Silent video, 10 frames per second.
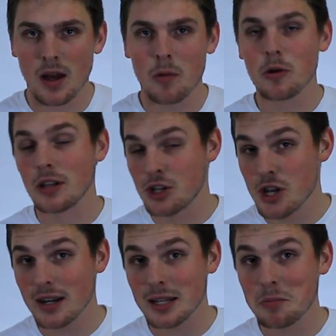I'm going to
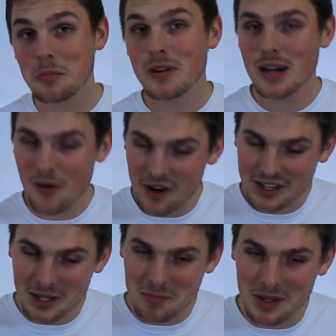check them,
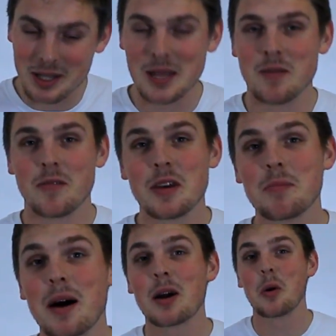correct them, and give you
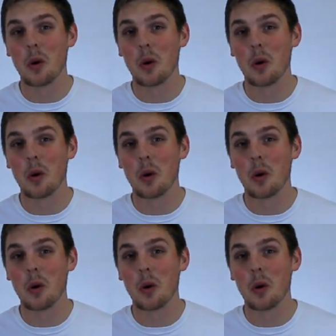feedback